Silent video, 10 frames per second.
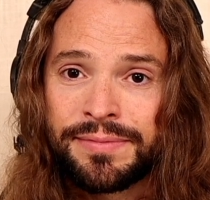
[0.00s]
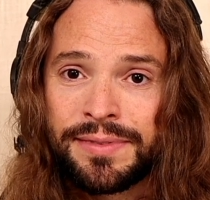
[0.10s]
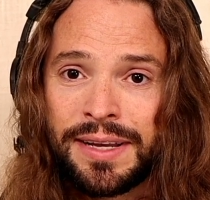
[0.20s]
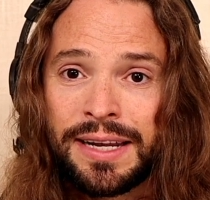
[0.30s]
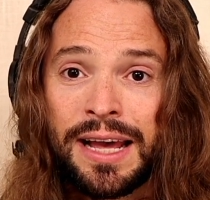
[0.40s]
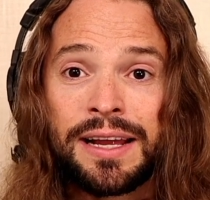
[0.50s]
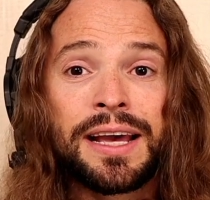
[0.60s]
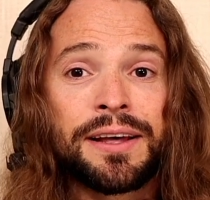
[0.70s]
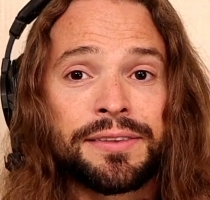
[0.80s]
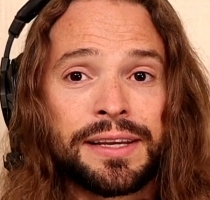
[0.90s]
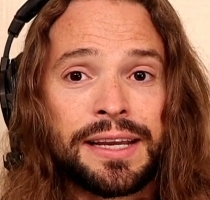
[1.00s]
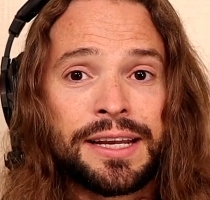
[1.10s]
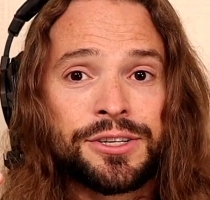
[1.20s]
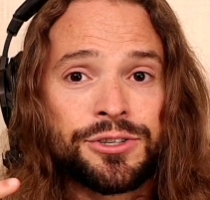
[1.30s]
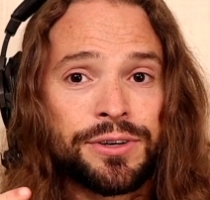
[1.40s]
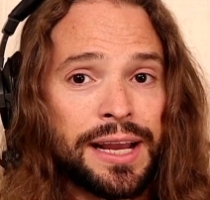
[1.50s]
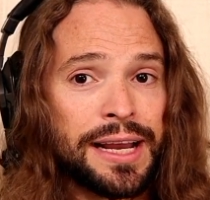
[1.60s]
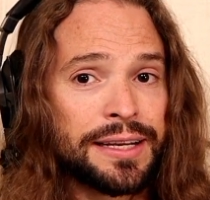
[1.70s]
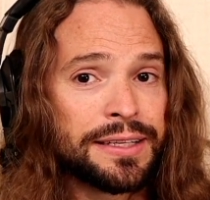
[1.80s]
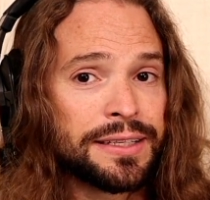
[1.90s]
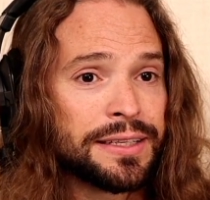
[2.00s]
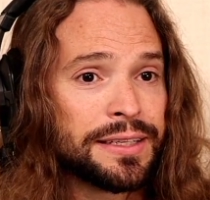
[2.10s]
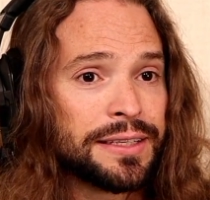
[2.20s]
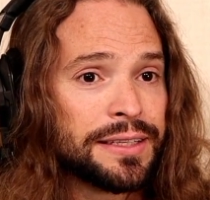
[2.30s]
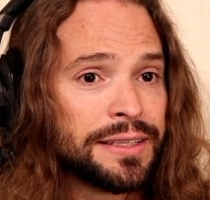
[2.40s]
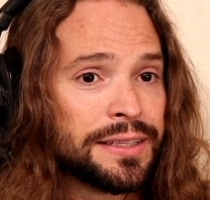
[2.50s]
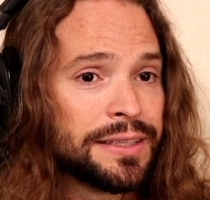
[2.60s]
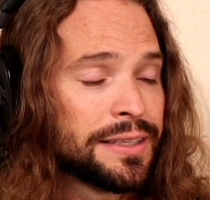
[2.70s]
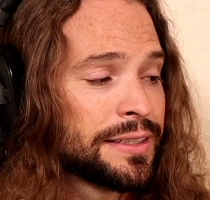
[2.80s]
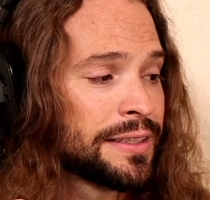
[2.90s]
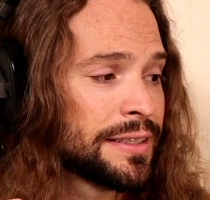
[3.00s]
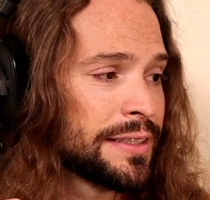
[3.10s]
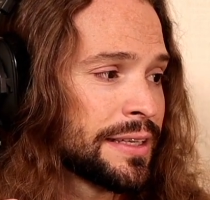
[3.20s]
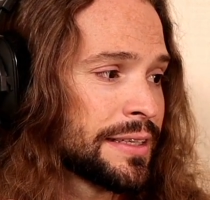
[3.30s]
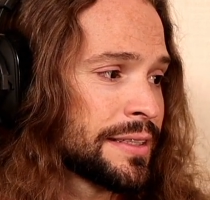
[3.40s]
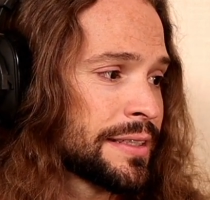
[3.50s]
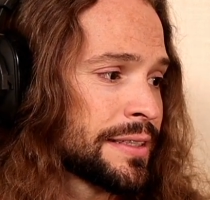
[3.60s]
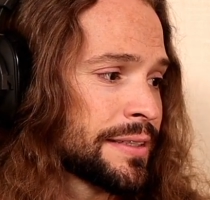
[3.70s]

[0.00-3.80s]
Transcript: An unhealthy, injured hand does this.